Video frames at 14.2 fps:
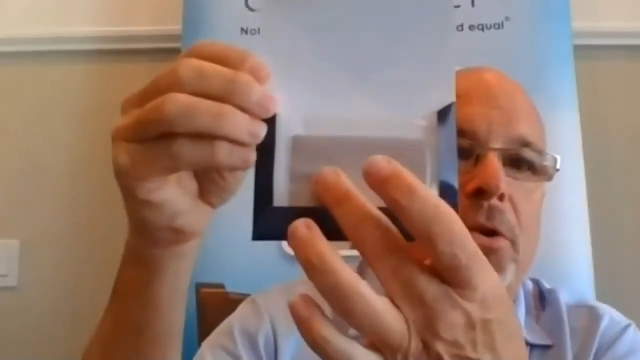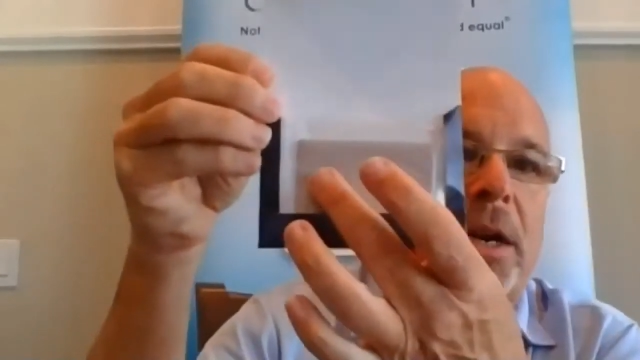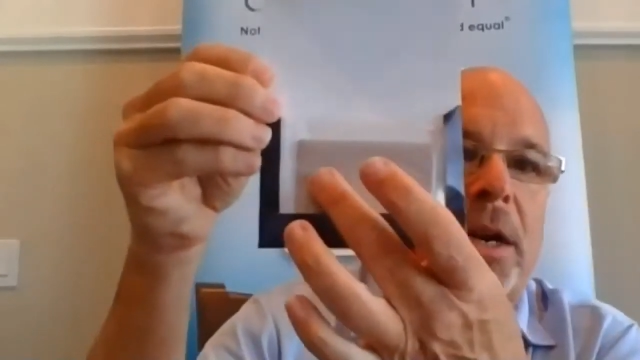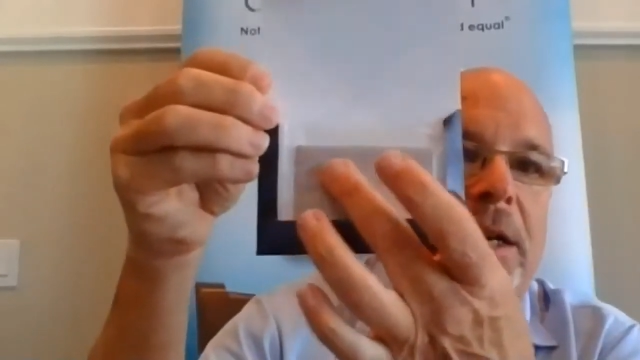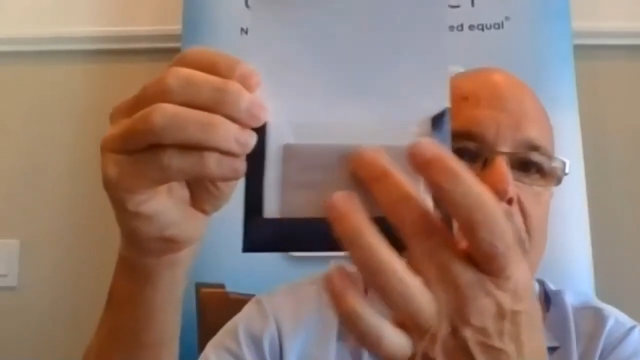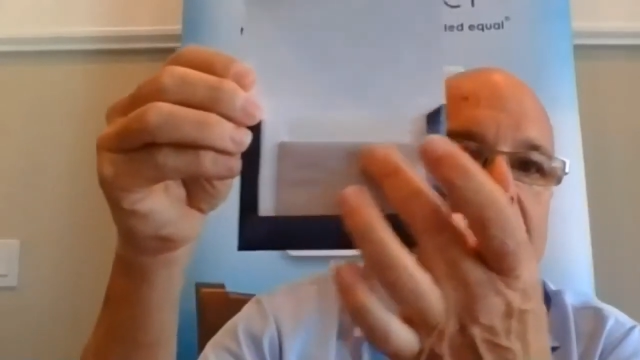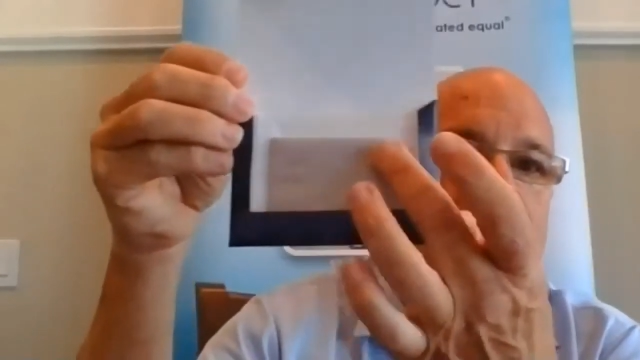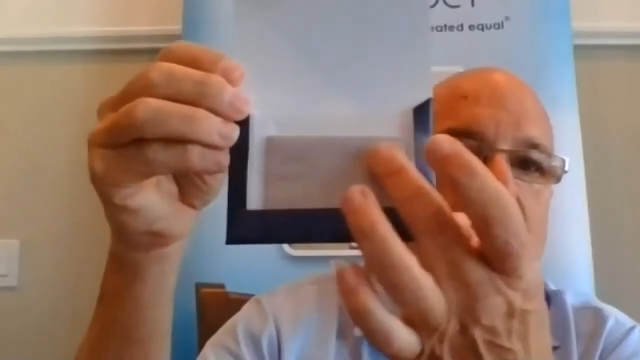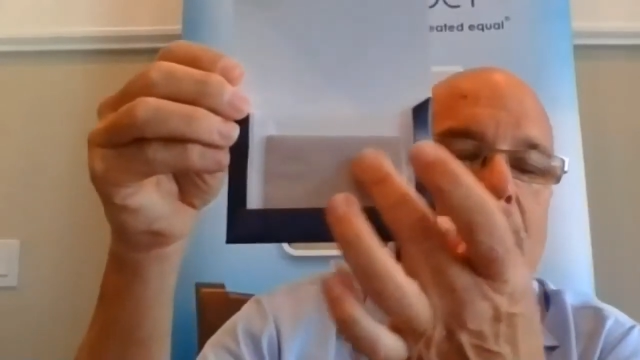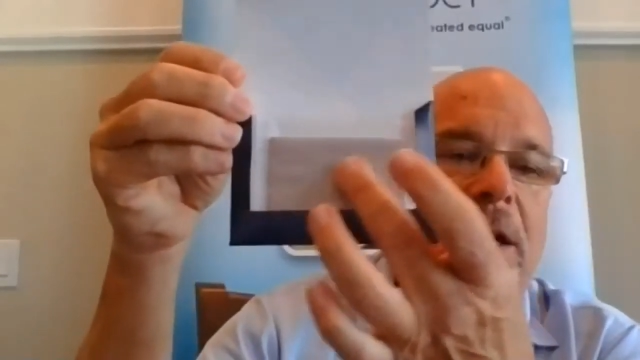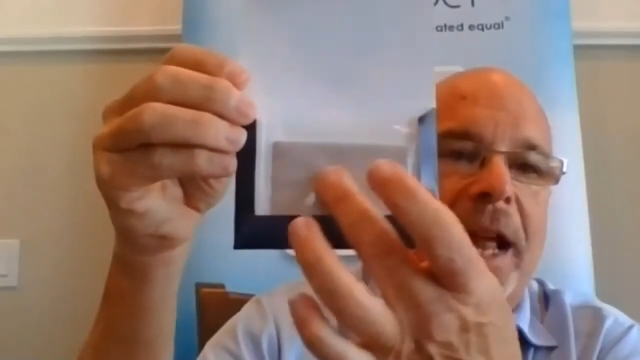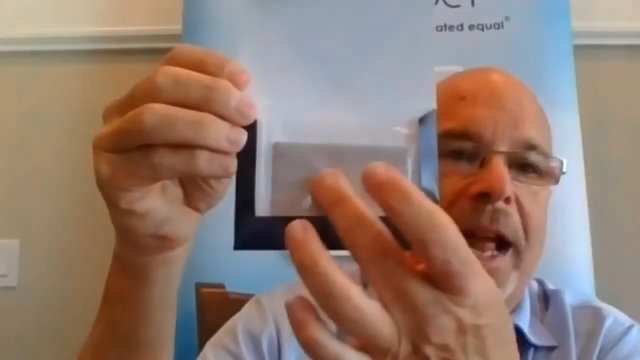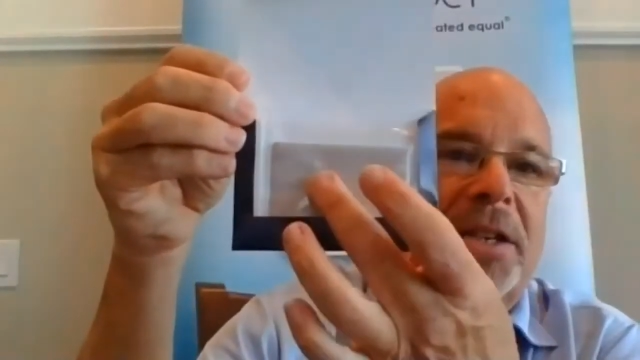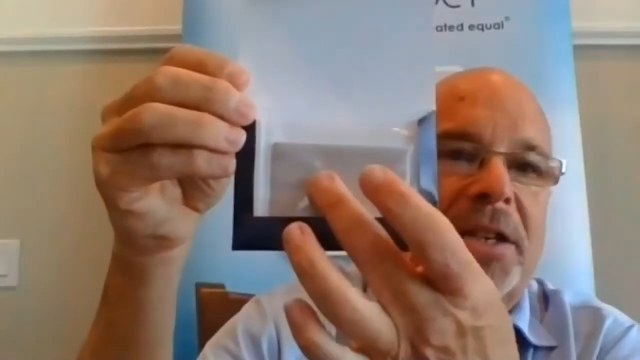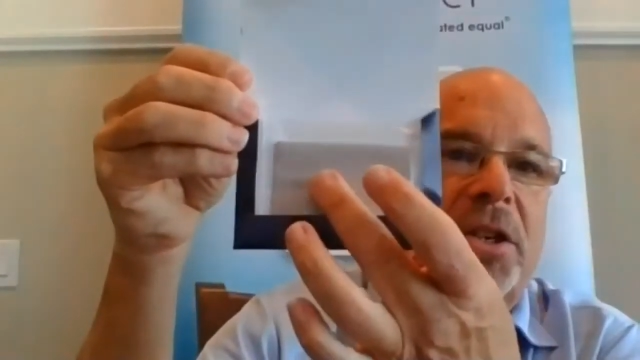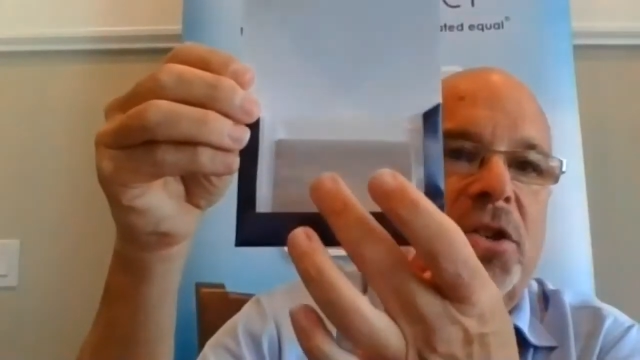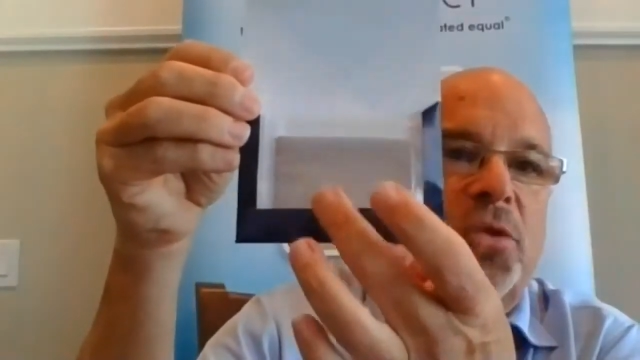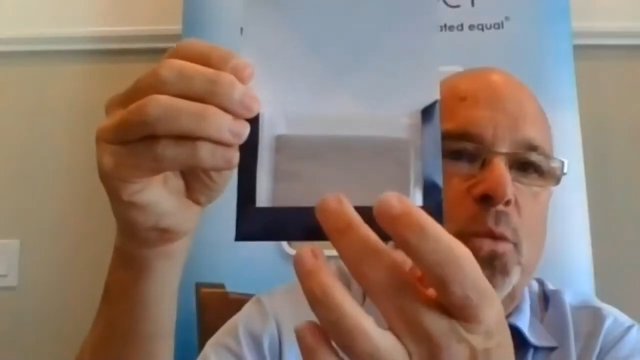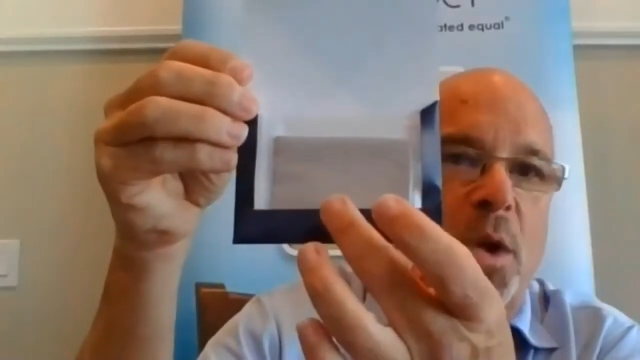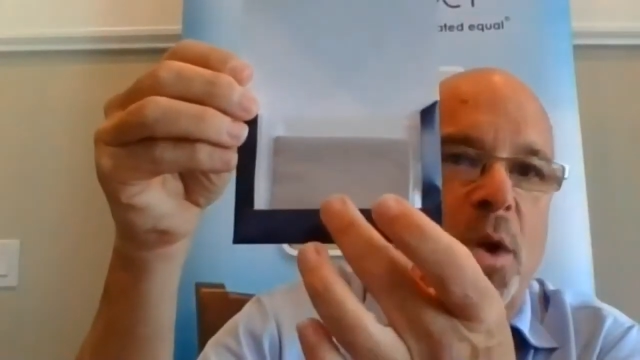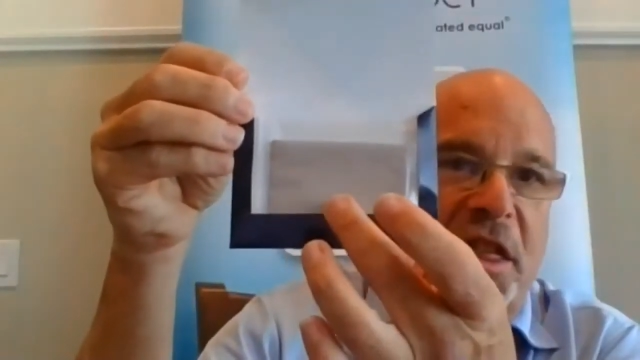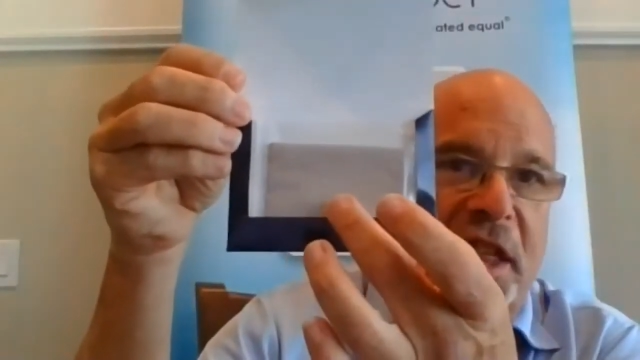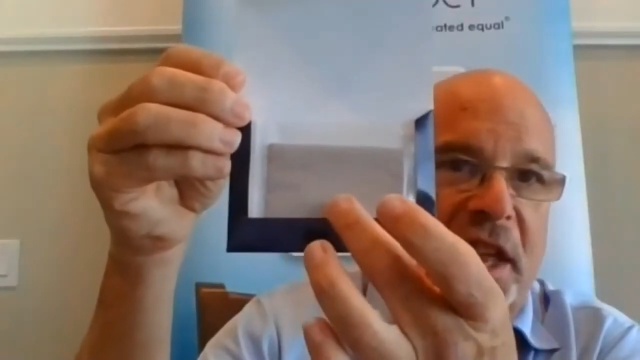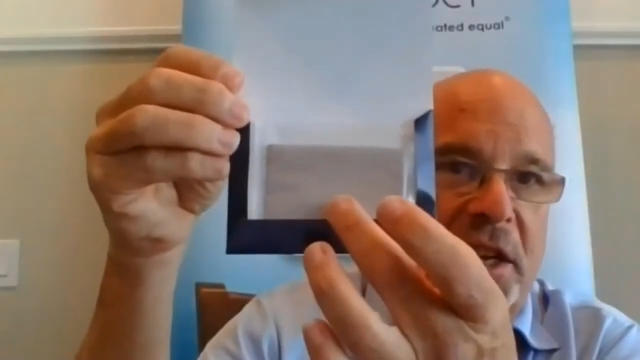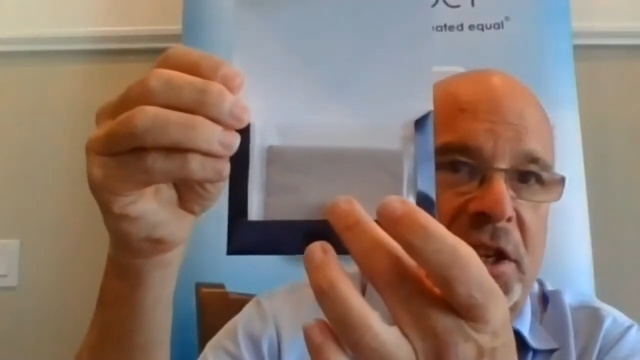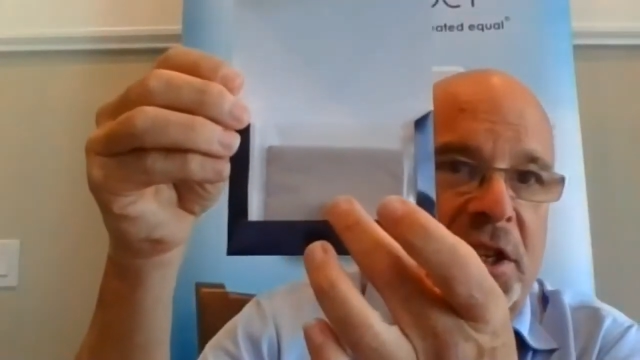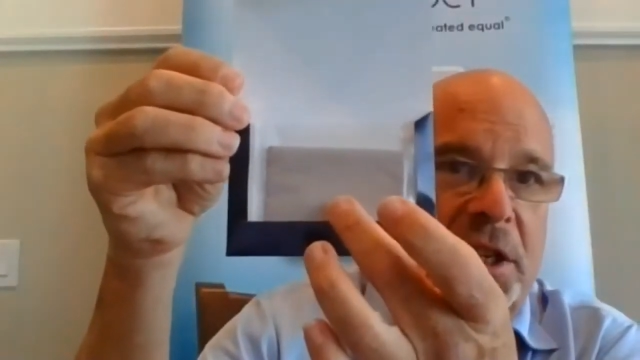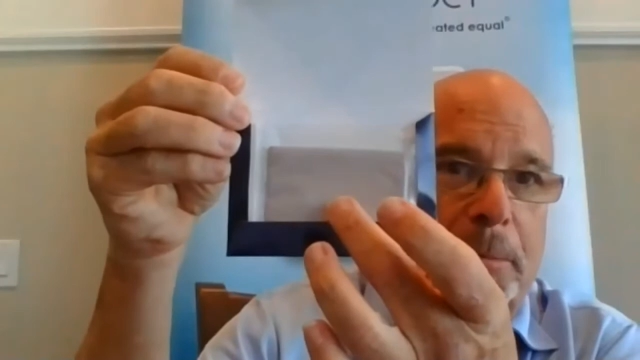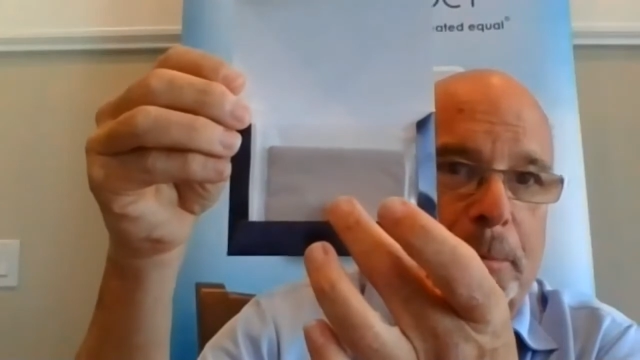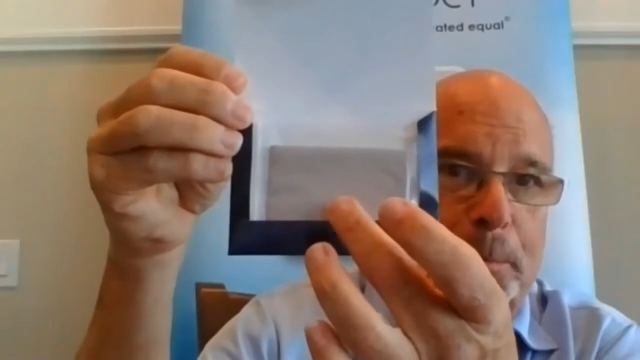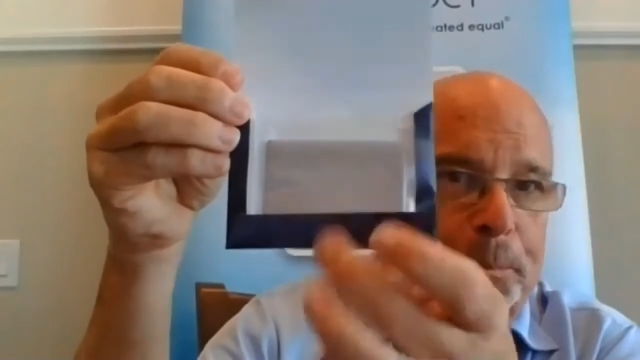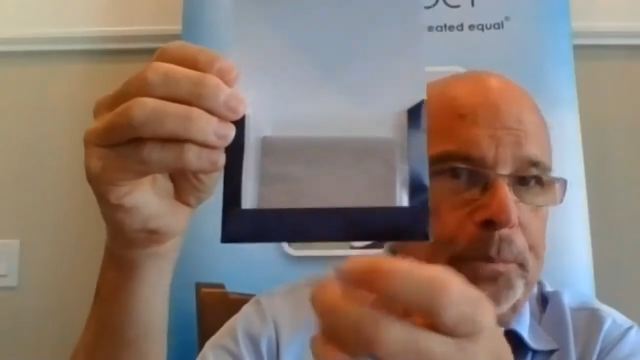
can clean your glasses with this,